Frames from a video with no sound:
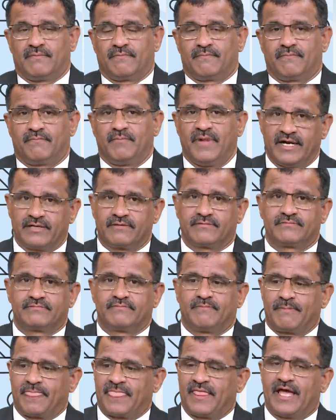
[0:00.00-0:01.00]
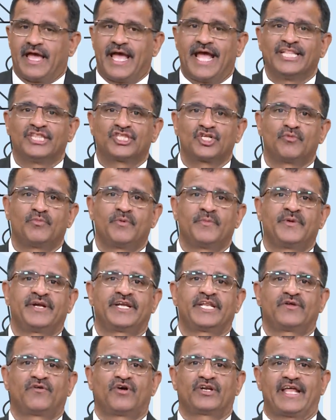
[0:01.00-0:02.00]
But
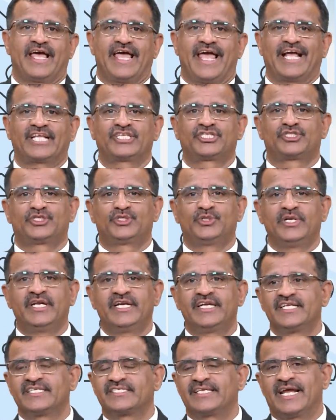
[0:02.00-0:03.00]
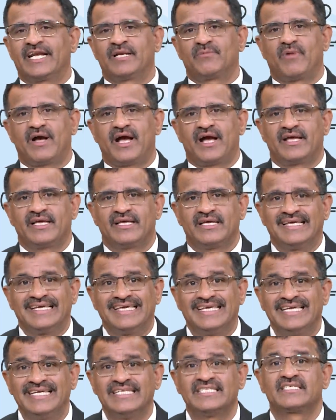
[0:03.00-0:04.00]
anthropometry was actually designed by
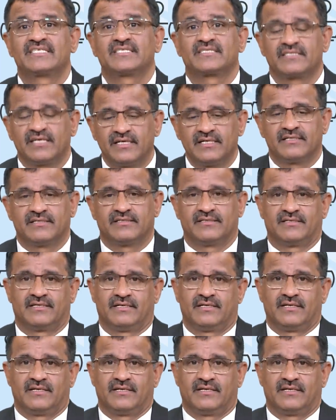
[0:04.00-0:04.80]
his son